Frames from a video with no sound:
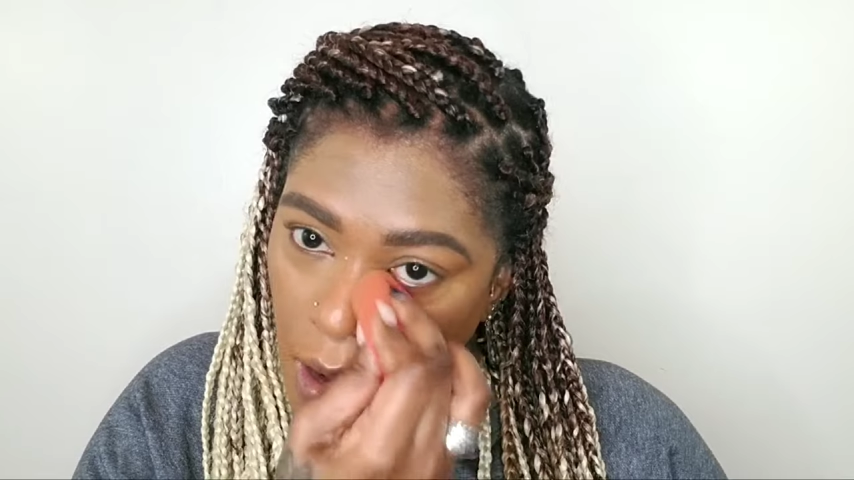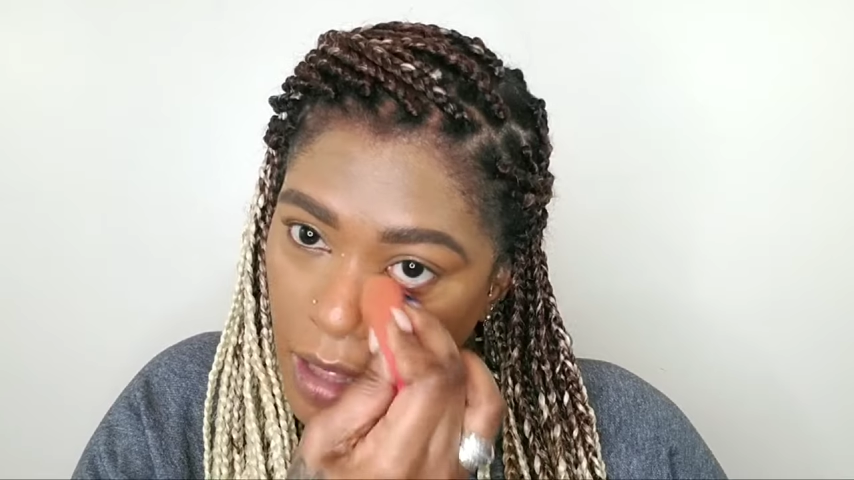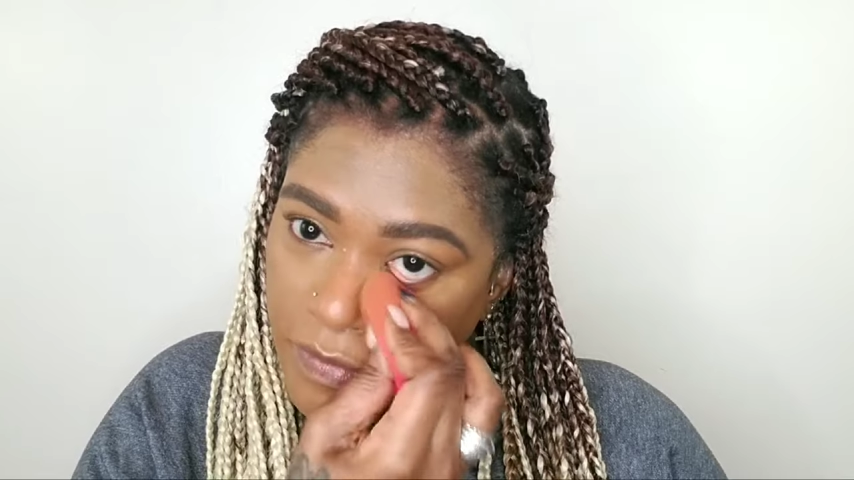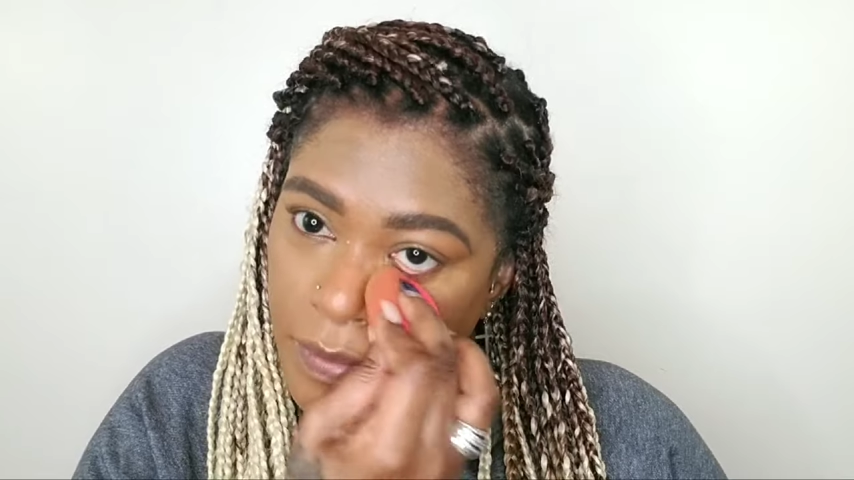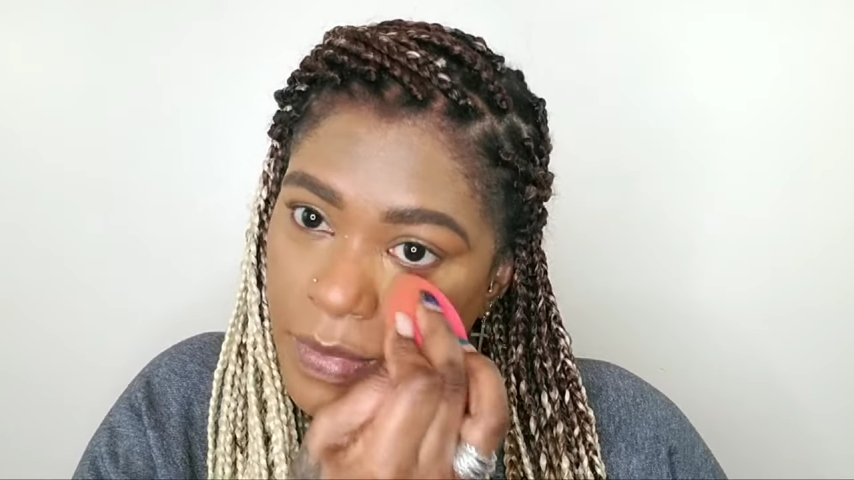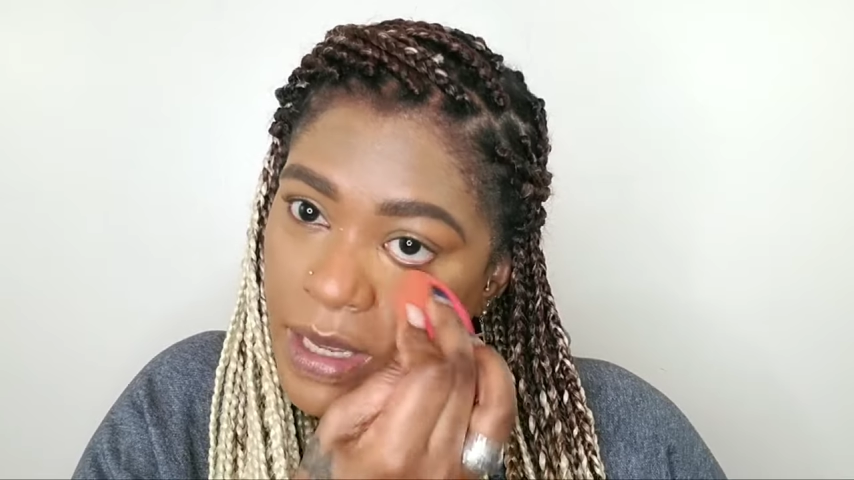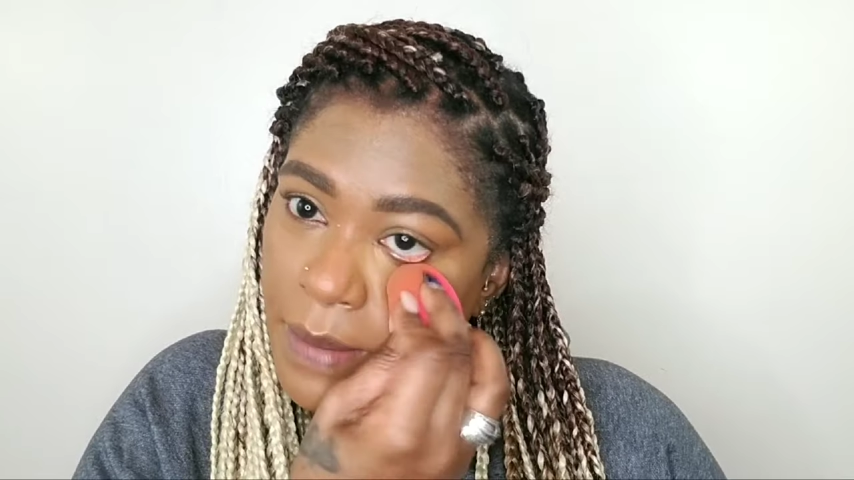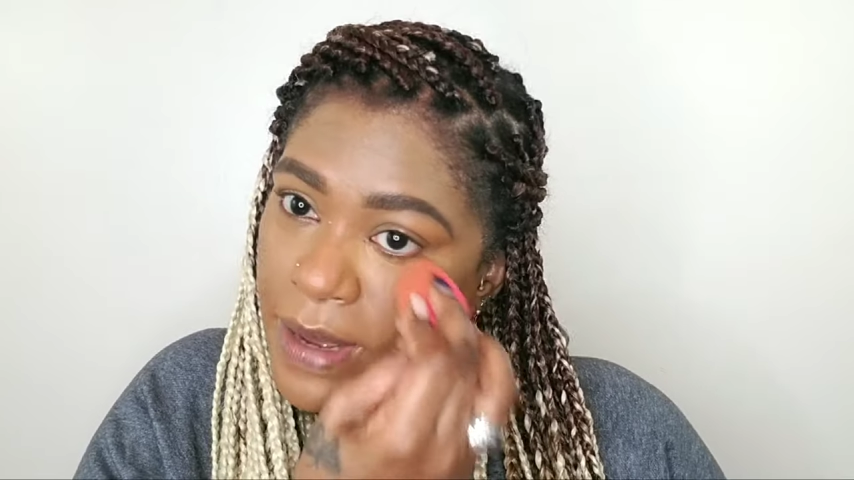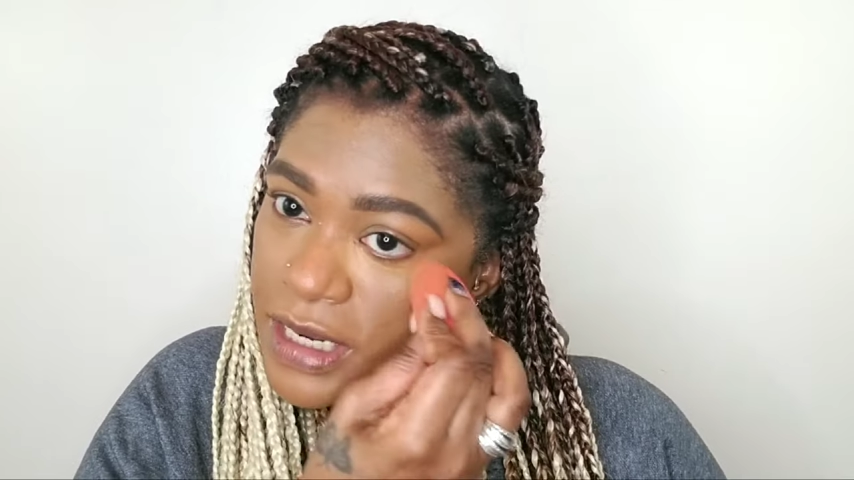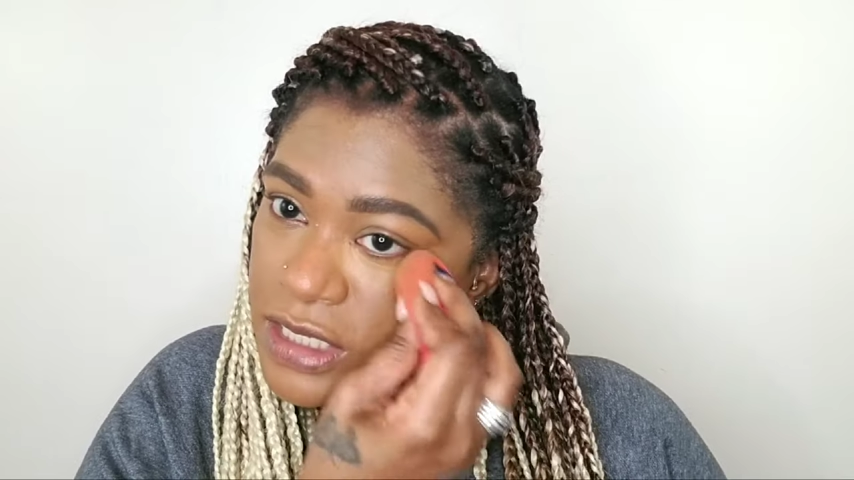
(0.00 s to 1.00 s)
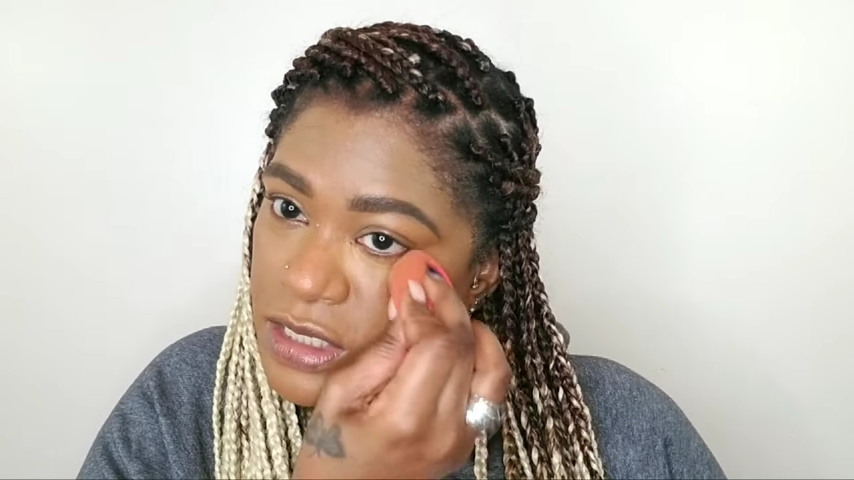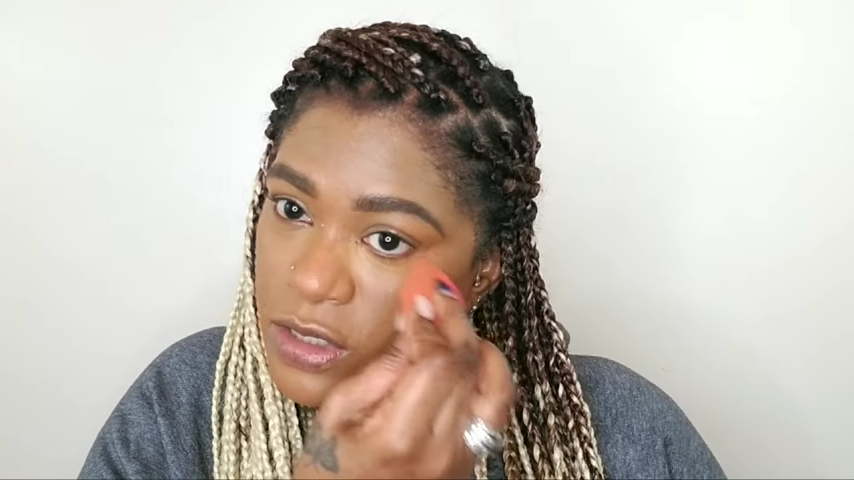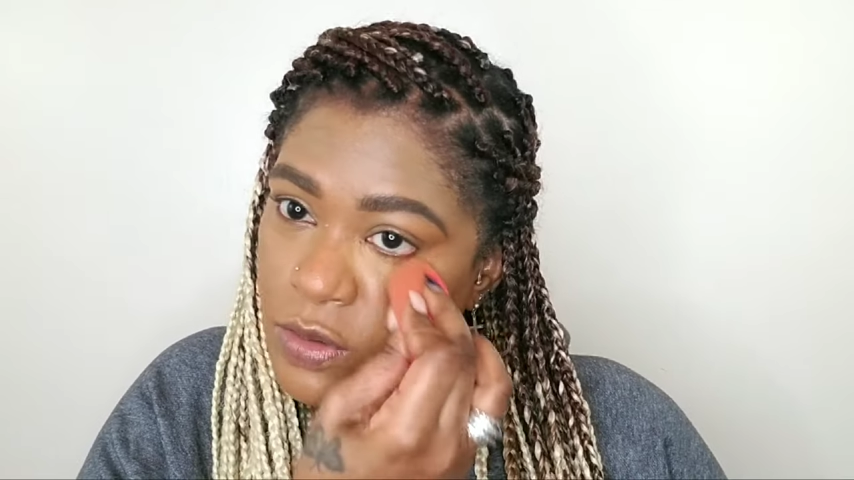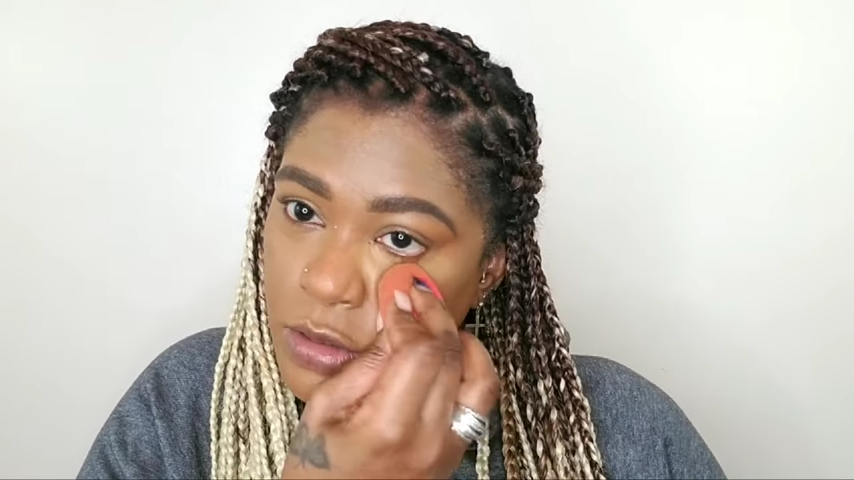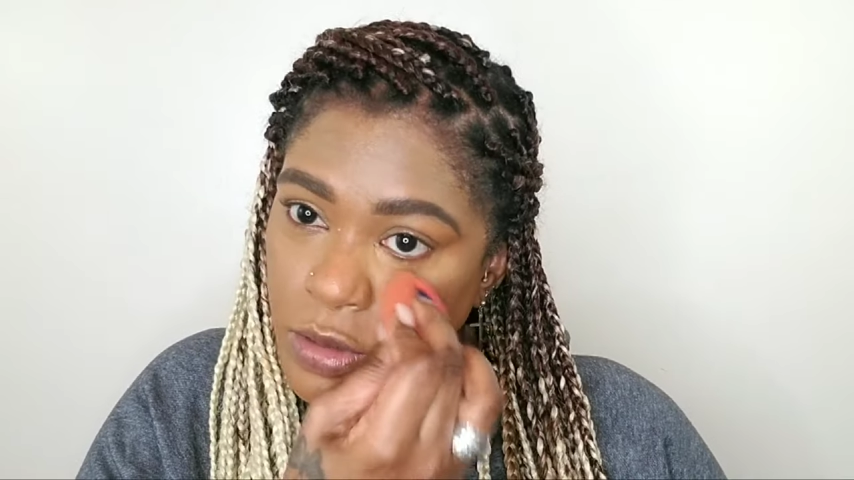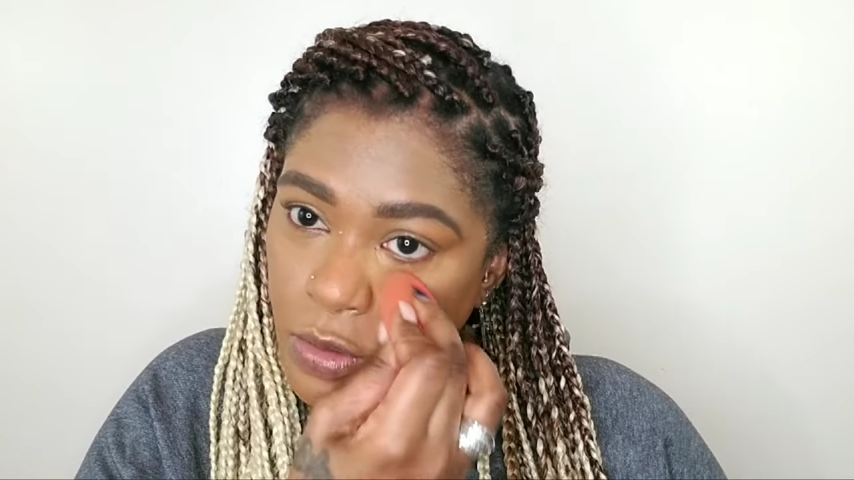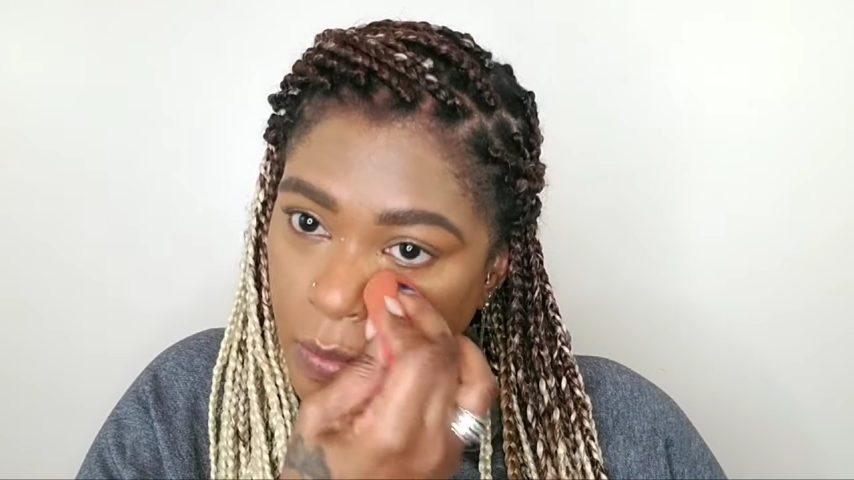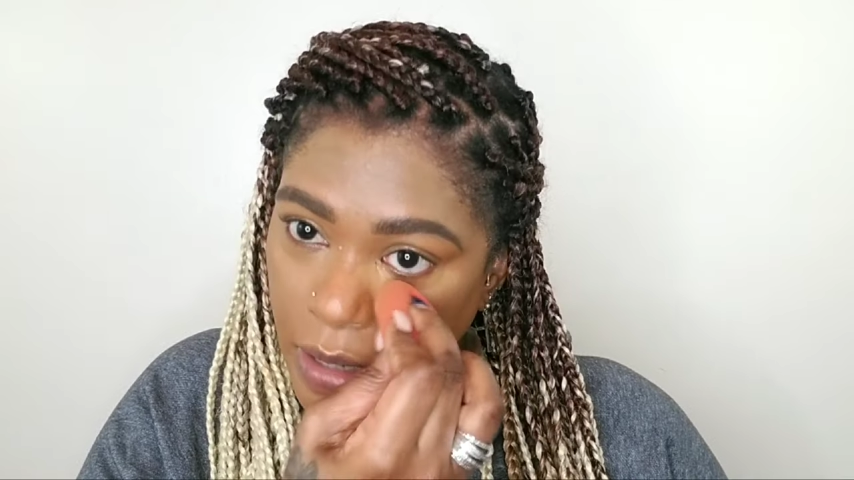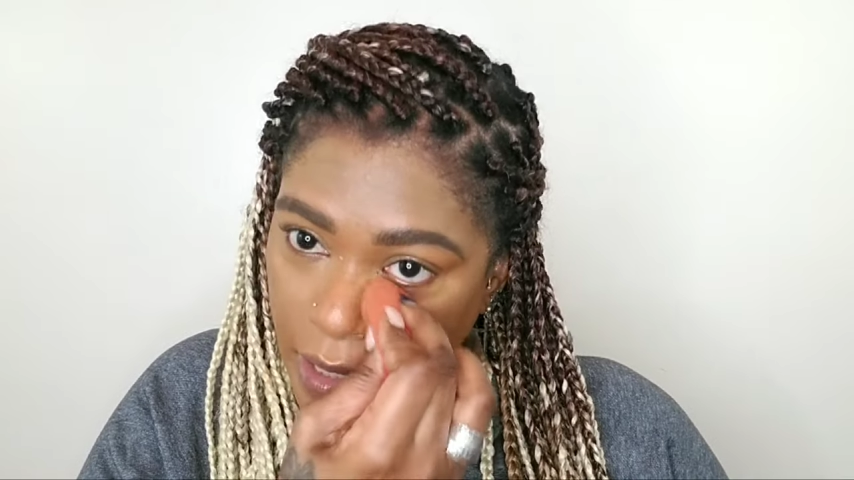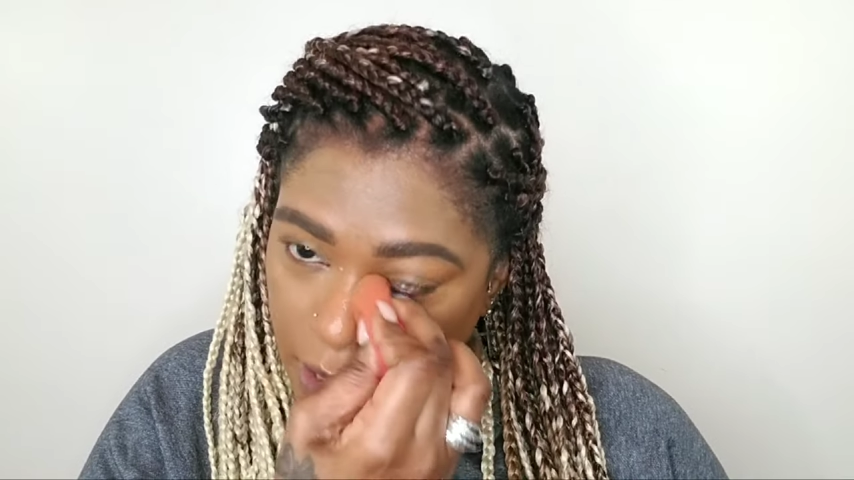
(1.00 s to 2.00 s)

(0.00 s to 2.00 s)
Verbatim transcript: Like for me, I'm managing YouTube